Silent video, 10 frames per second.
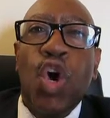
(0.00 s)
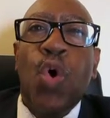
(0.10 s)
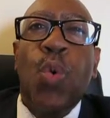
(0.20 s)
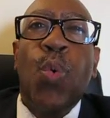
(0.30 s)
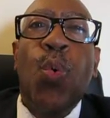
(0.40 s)

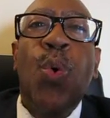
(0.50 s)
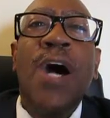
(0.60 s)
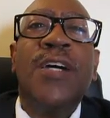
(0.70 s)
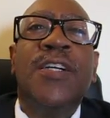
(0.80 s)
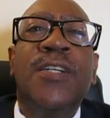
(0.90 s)

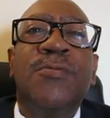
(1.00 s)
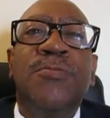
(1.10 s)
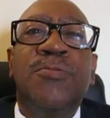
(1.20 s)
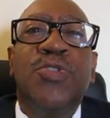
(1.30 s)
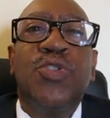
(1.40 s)

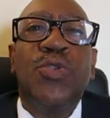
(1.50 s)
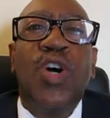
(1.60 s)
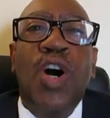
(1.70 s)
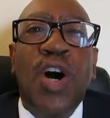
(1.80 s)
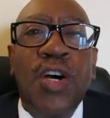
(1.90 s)
Welcome to
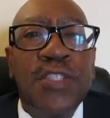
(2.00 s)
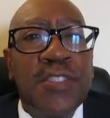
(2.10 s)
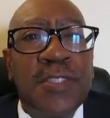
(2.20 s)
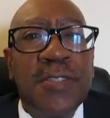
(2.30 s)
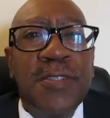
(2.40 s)
the
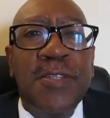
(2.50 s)
Austin